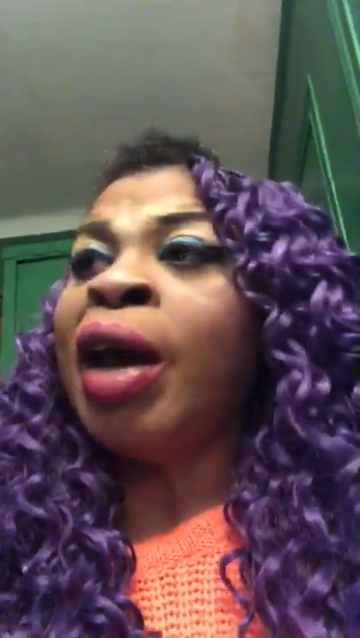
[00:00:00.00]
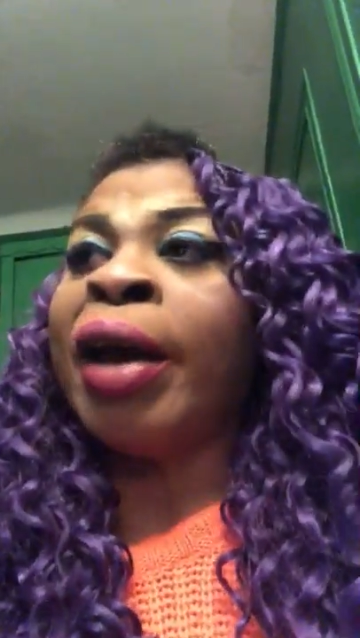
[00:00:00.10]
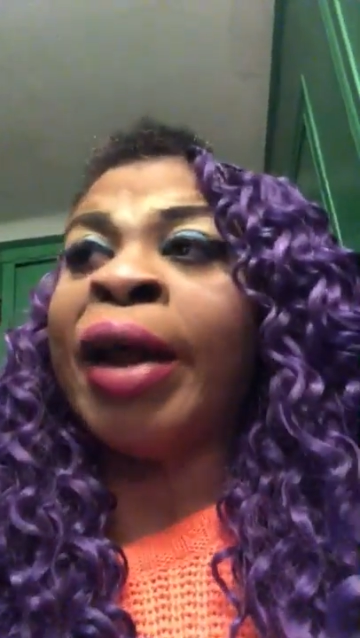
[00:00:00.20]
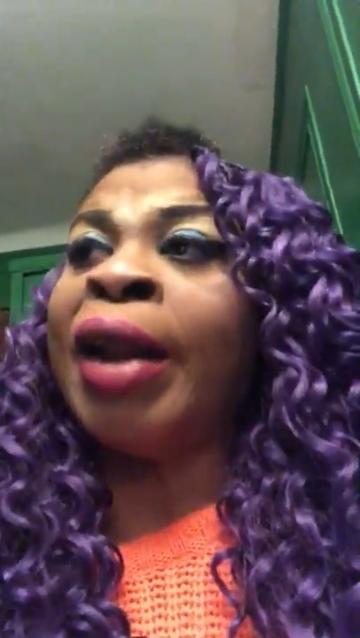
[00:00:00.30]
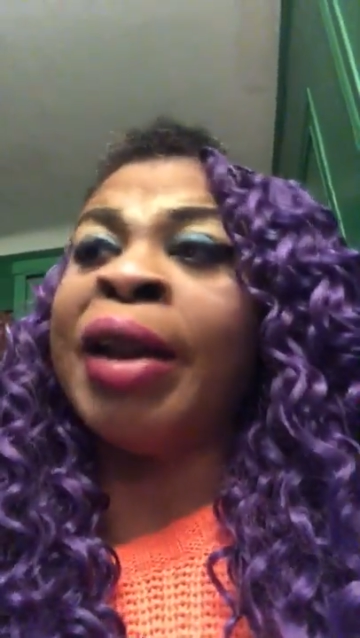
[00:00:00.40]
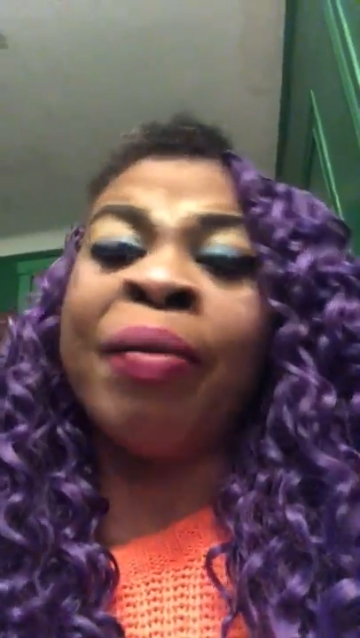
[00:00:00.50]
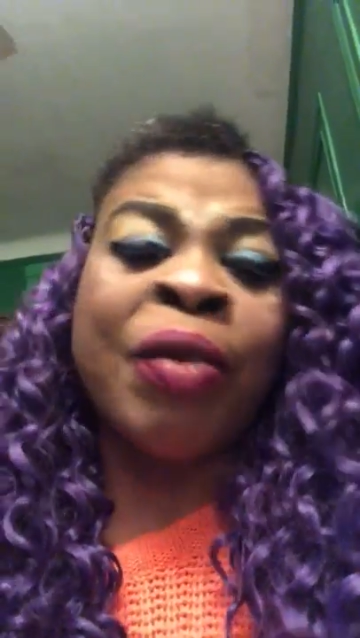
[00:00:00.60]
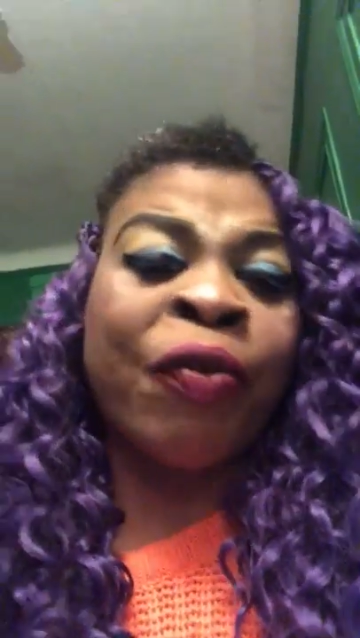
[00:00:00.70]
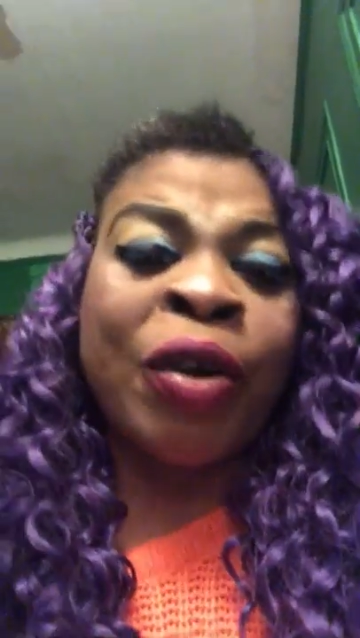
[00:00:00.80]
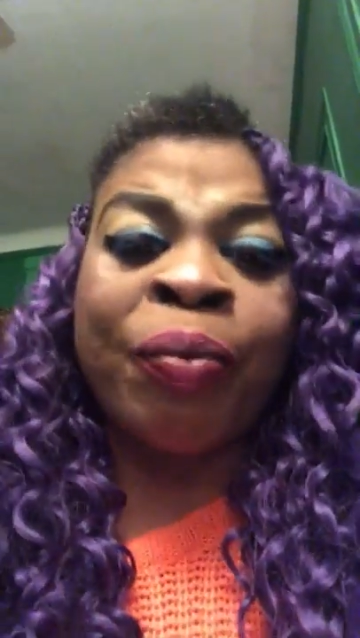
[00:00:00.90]
and all them
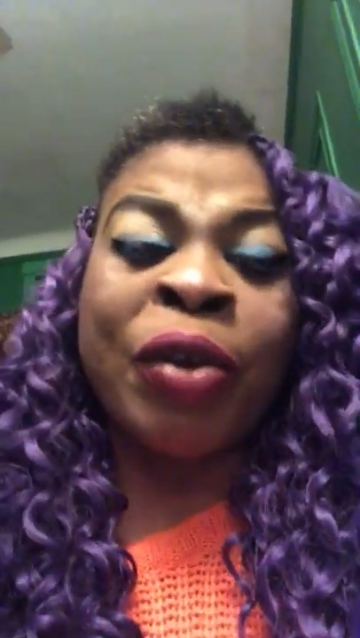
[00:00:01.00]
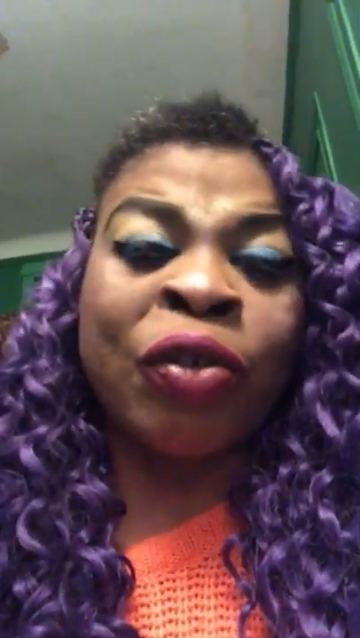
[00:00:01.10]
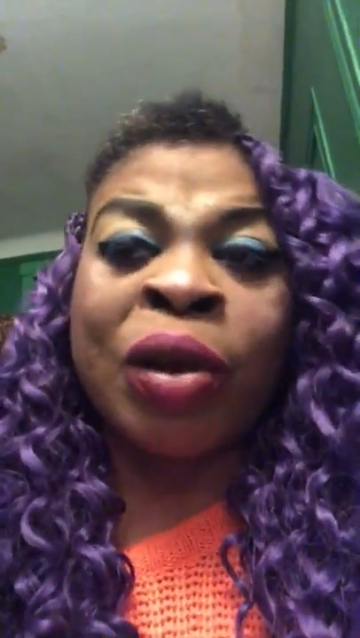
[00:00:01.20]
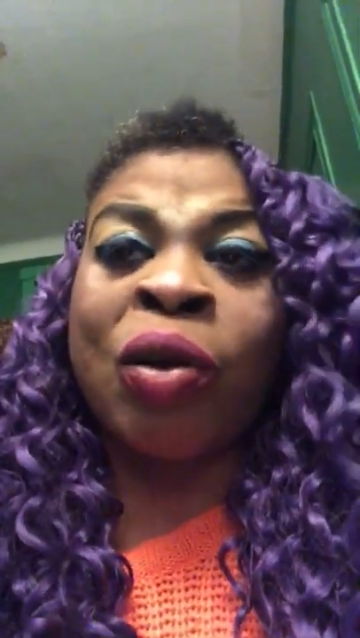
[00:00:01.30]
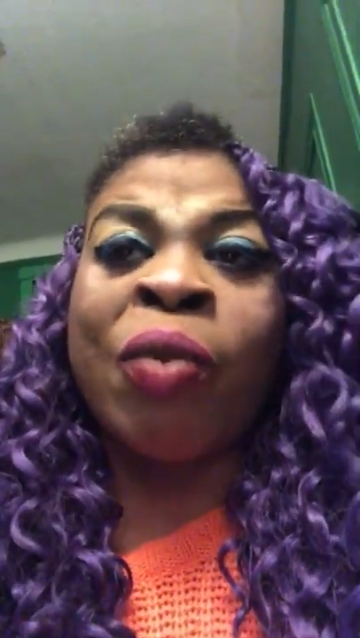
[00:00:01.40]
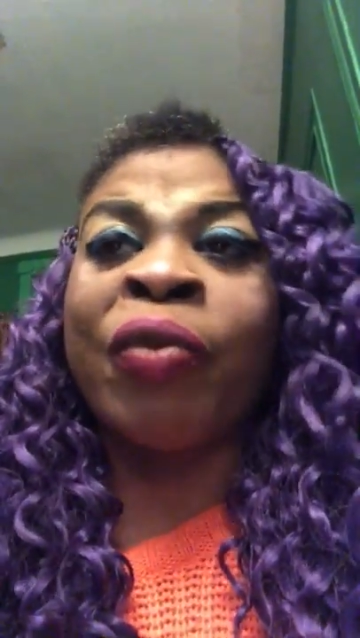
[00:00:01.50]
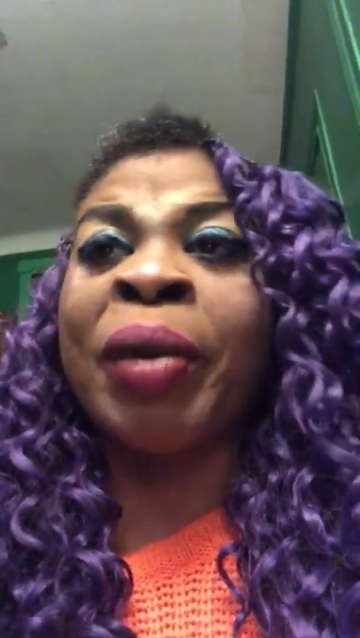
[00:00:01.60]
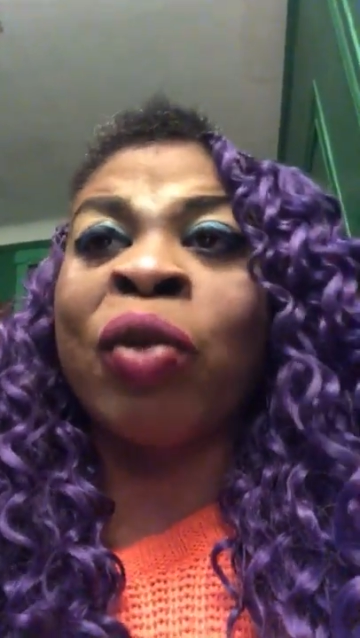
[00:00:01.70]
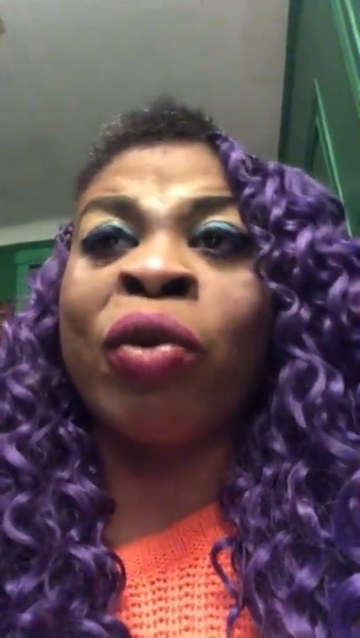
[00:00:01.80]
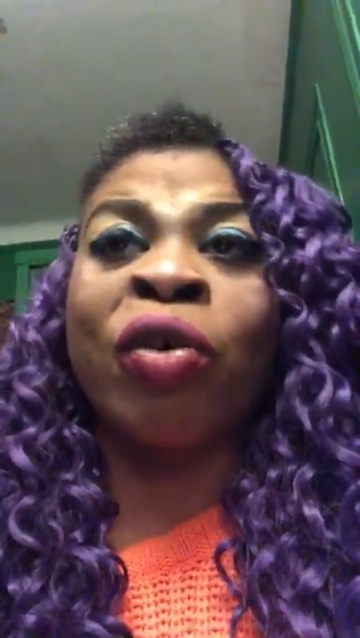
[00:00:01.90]
different places where they come
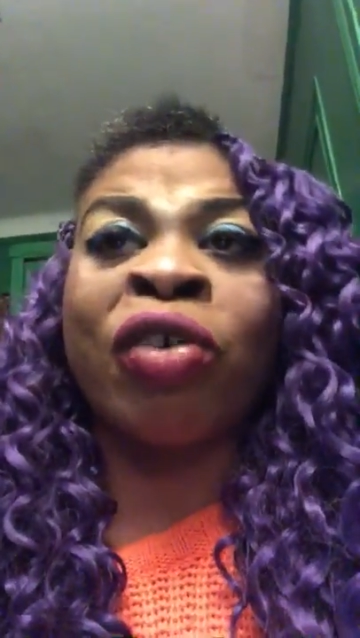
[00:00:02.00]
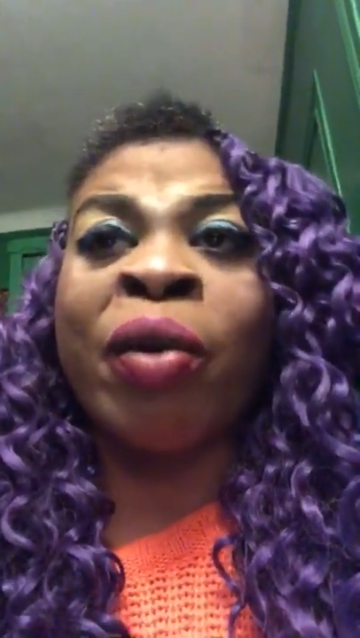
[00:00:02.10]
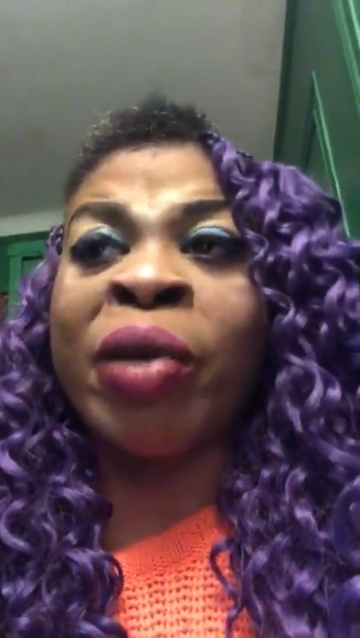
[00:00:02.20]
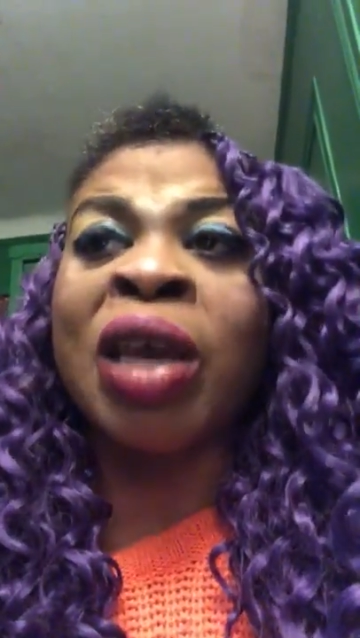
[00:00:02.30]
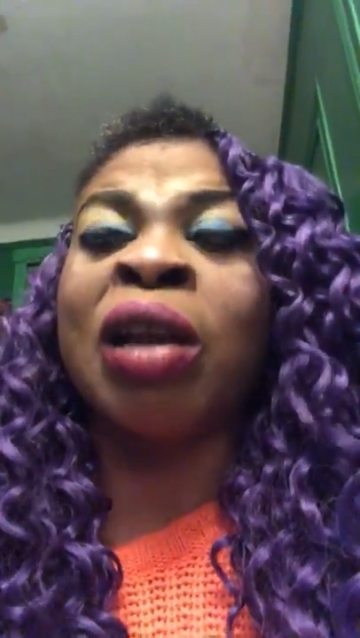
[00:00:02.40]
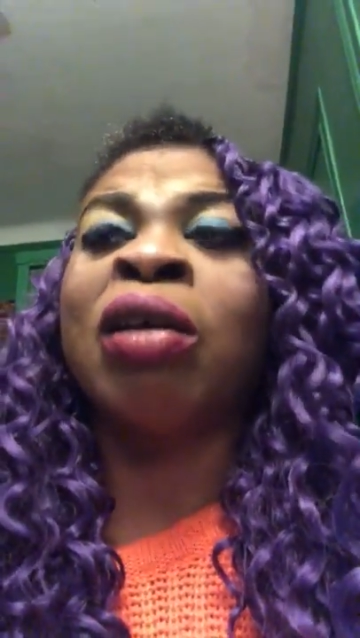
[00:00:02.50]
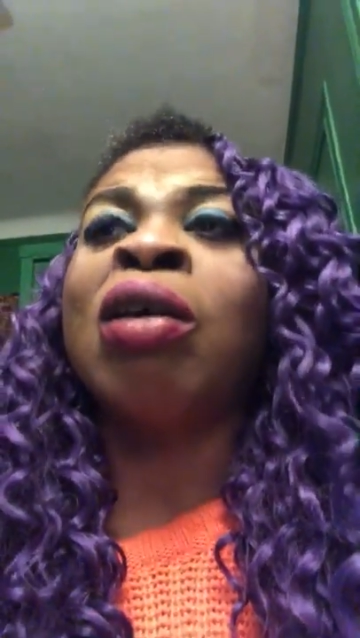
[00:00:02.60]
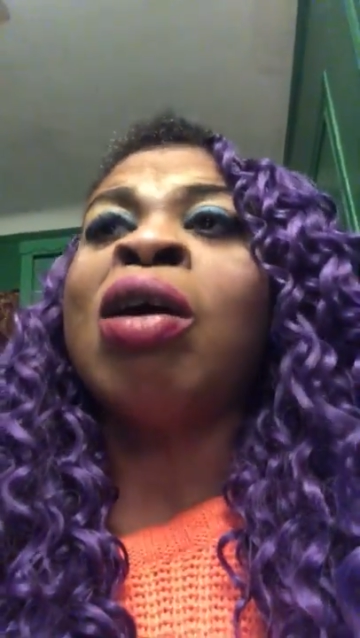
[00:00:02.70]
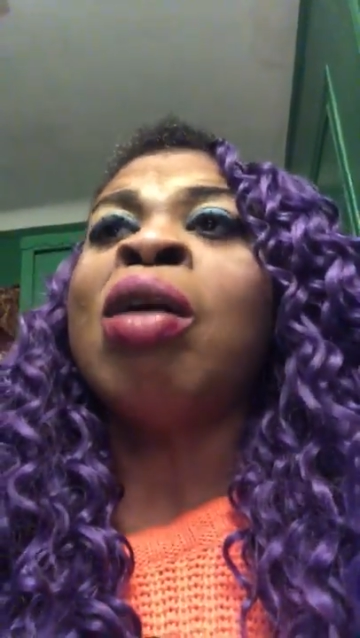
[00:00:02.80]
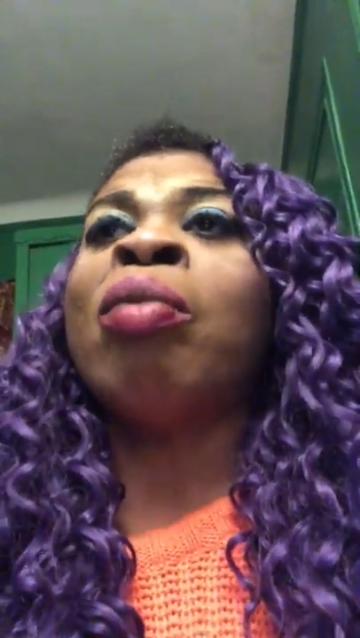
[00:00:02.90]
from. You know, those are real.
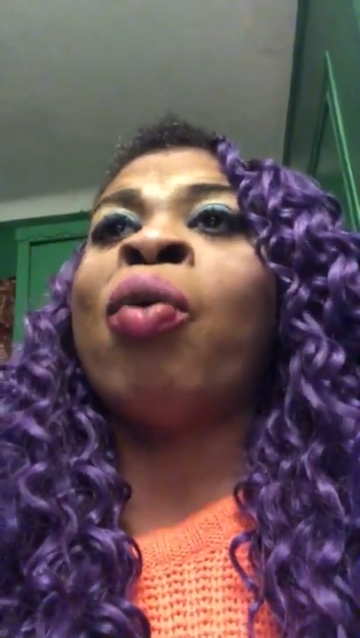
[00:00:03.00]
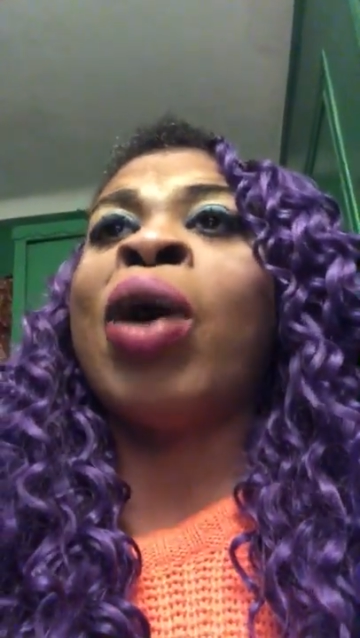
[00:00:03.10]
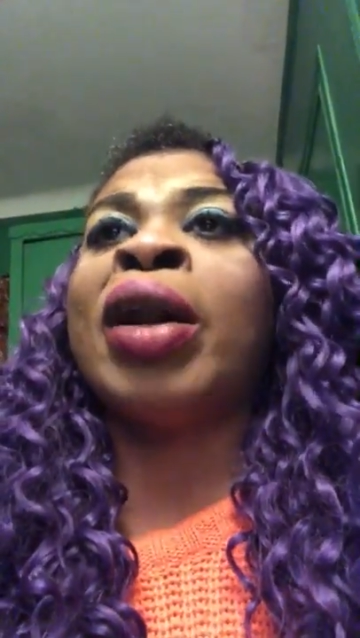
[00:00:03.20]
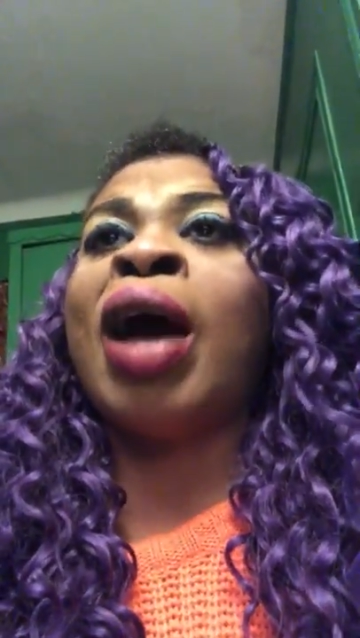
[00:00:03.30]
But what